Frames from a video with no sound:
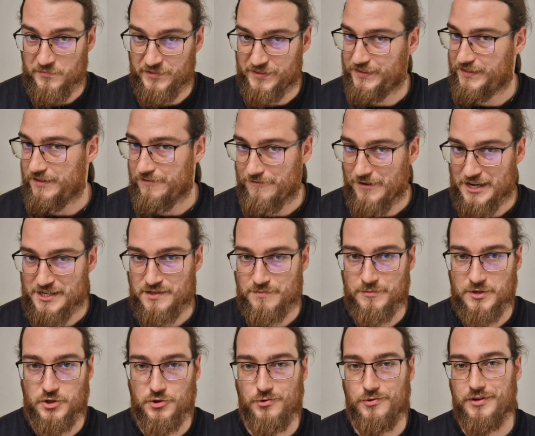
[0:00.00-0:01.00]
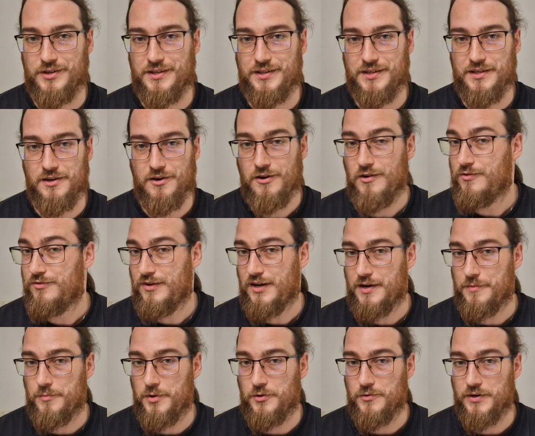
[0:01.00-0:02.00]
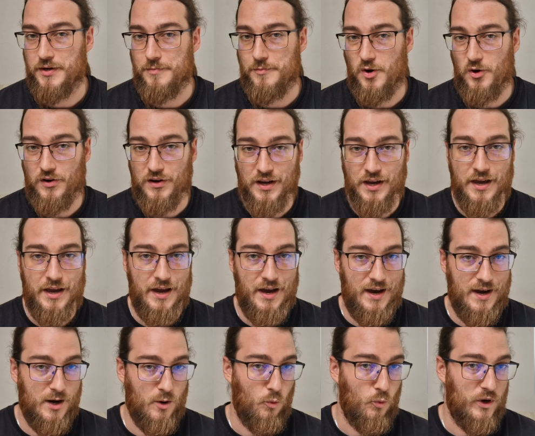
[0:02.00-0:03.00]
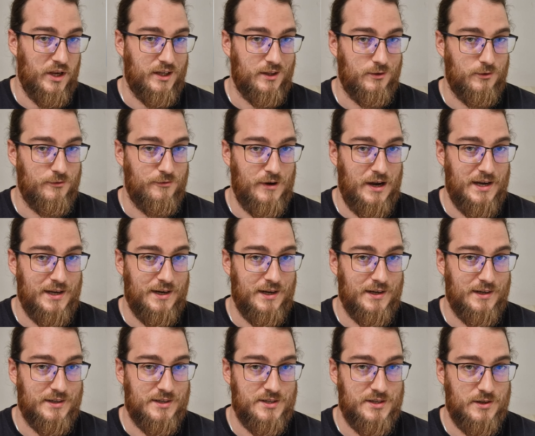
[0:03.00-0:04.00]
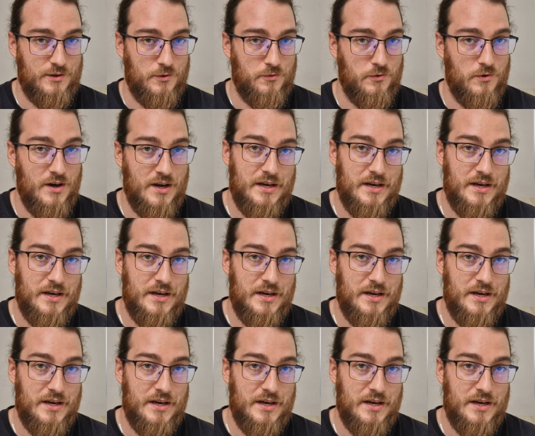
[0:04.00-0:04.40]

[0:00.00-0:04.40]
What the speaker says: the vast majority of our Pokemon are weak to fighting, so